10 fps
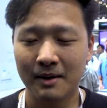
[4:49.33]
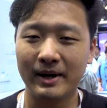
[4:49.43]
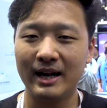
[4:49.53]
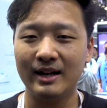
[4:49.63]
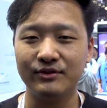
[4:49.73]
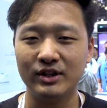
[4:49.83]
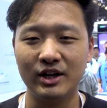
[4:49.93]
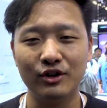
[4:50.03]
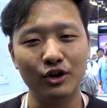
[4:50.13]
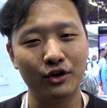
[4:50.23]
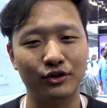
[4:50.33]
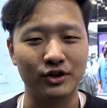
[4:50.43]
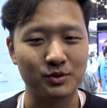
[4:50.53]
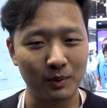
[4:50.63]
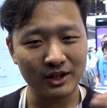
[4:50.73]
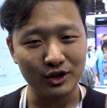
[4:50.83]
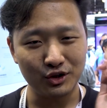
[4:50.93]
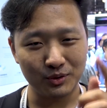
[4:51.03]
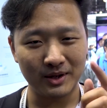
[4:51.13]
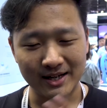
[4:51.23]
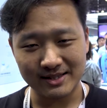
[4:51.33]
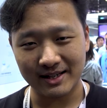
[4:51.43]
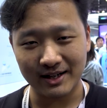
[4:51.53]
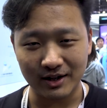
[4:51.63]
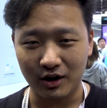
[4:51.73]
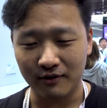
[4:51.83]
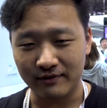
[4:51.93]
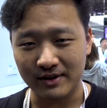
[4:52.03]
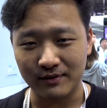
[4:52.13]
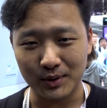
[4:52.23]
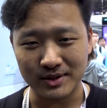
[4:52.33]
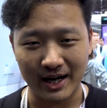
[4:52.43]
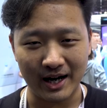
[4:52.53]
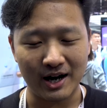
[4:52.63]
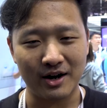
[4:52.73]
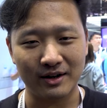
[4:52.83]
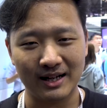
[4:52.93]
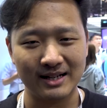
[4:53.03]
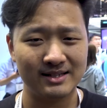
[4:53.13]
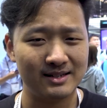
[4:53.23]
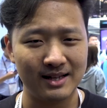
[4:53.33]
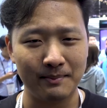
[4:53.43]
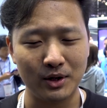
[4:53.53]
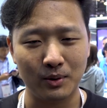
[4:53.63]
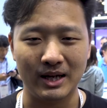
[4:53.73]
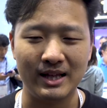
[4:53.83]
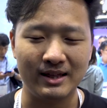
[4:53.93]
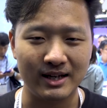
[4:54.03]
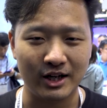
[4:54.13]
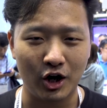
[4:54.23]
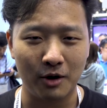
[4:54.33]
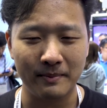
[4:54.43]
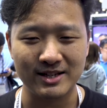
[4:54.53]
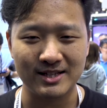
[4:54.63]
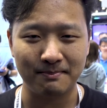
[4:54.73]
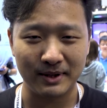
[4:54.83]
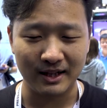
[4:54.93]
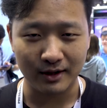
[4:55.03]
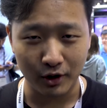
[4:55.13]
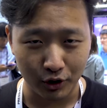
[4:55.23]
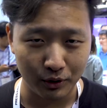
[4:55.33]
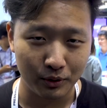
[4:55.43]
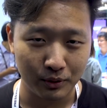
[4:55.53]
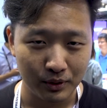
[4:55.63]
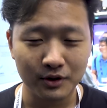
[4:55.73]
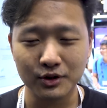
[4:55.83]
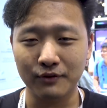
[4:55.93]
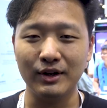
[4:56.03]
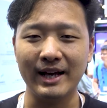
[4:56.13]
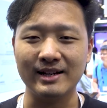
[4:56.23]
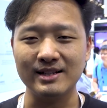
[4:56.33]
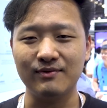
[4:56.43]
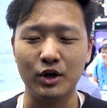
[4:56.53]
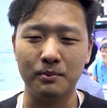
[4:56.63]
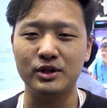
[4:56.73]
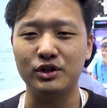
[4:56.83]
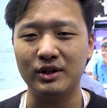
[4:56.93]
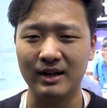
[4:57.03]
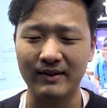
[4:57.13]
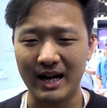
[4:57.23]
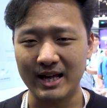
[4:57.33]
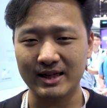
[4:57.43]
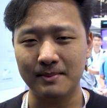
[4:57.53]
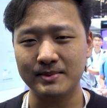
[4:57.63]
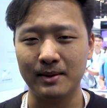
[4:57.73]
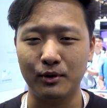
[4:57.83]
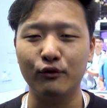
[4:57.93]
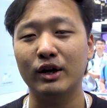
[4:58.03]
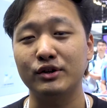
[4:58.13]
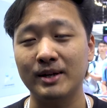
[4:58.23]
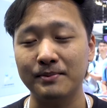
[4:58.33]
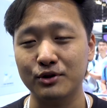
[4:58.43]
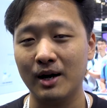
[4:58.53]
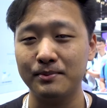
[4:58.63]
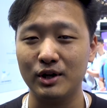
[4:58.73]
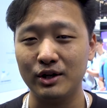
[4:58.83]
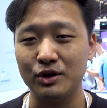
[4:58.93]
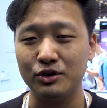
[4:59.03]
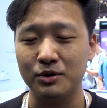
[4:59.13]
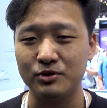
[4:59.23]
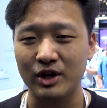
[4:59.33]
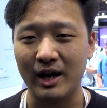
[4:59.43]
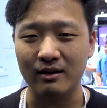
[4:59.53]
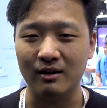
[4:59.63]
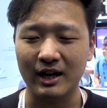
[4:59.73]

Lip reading: But I'd love to hear your thoughts. What do you guys think of Vivo's AR glasses? Let me know in the comments below. Also, if you like this video, be sure to give it a thumbs up. Don't forget to subscribe to our YouTube channel.